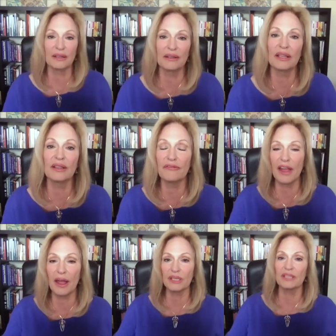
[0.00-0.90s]
In the
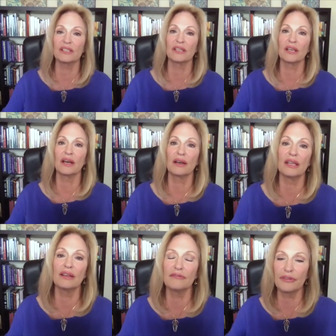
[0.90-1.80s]
families, yeah,
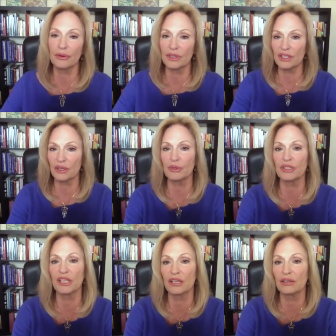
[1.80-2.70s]
influence in
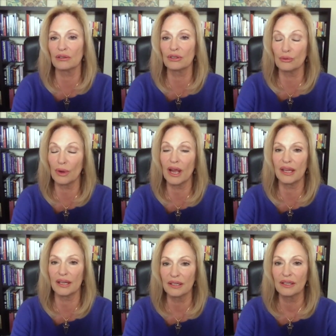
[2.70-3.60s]
particular. You're
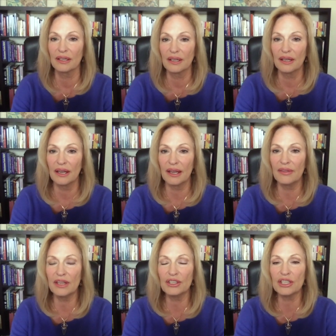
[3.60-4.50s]
right, and
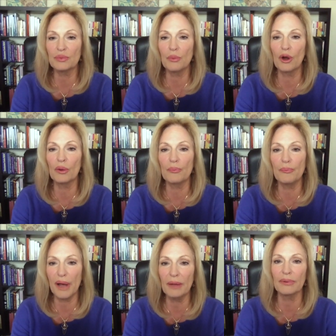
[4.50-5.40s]
then just right.
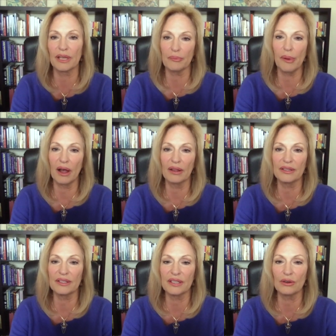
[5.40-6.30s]
public
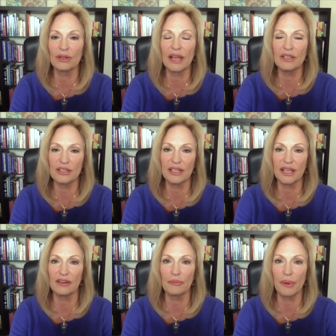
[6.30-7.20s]
policy or
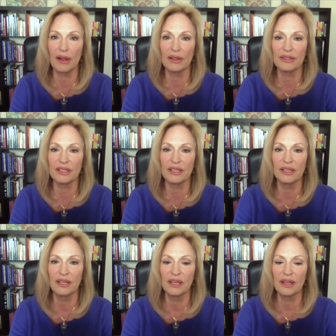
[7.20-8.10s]
legislative policy
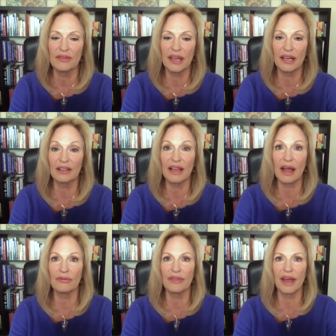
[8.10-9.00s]
that
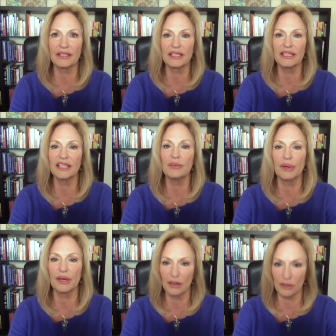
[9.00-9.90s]
allowed that to
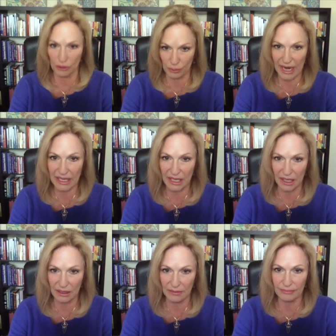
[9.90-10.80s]
deepen under Reagan.